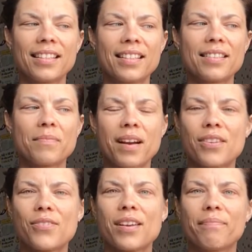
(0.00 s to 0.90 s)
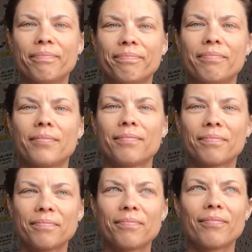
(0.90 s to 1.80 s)
this is my dream.
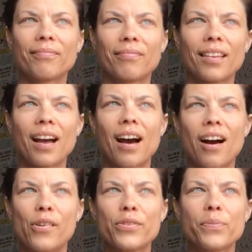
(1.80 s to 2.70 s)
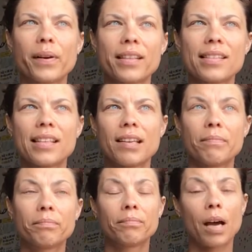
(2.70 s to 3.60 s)
A house by the sea.
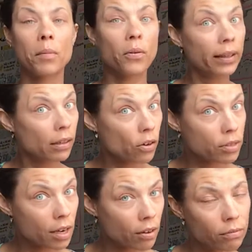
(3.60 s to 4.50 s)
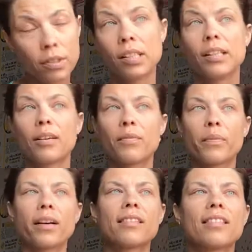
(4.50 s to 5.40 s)
I'm quite close now,
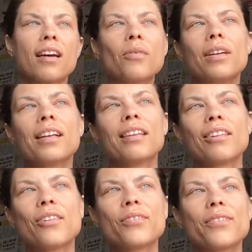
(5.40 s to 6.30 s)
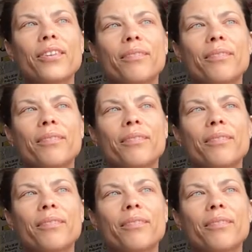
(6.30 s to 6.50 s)
but I will get closer.